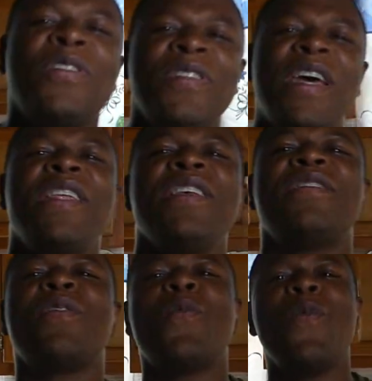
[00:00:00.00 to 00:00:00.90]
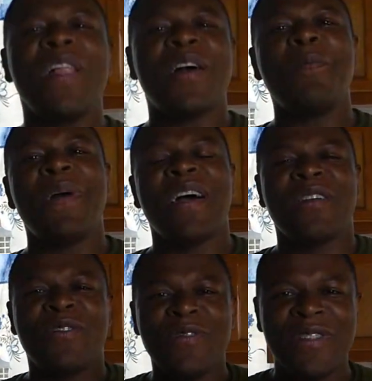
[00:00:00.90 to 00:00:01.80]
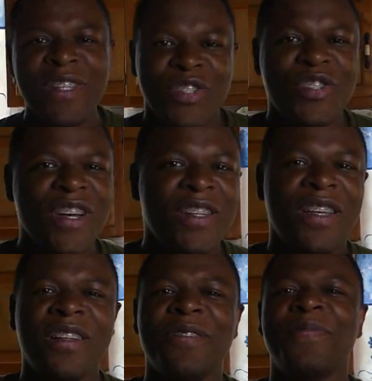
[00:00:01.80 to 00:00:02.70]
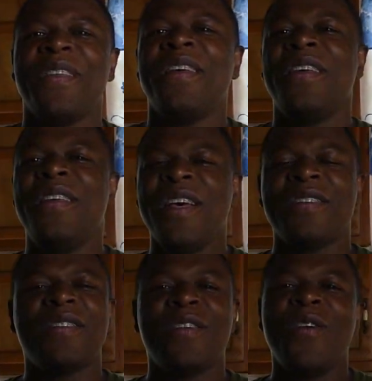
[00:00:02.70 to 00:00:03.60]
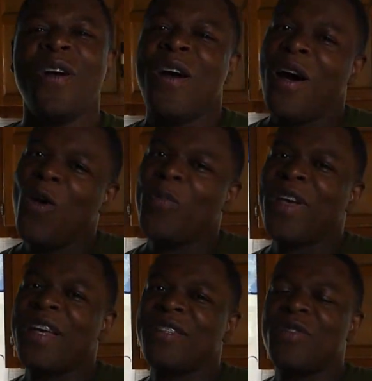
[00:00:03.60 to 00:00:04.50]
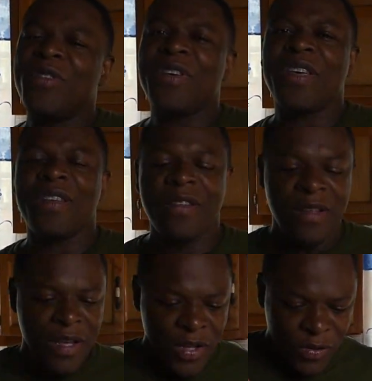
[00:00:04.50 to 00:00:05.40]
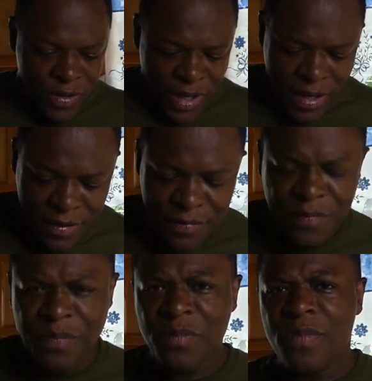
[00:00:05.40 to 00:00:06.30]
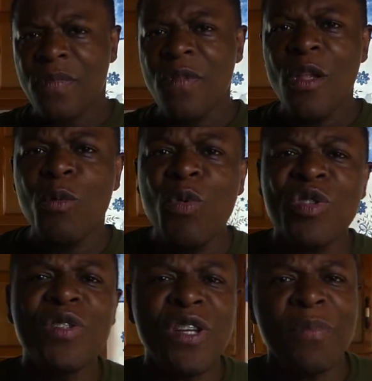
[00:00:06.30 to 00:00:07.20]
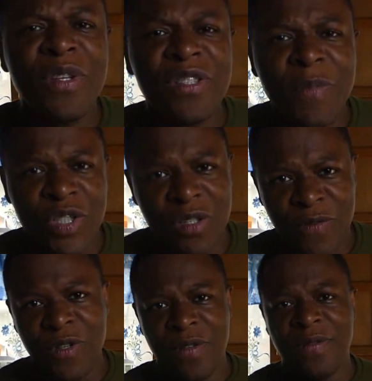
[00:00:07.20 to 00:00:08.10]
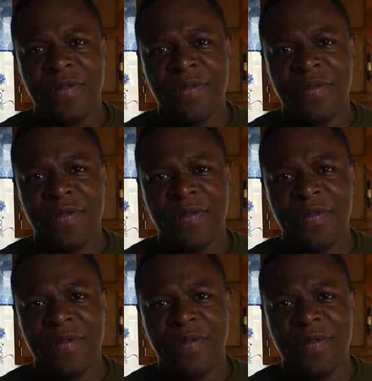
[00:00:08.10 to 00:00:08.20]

Neddies, welcome back to this channel. Yes, I hope you guys are doing okay. Today we want to do something special for you.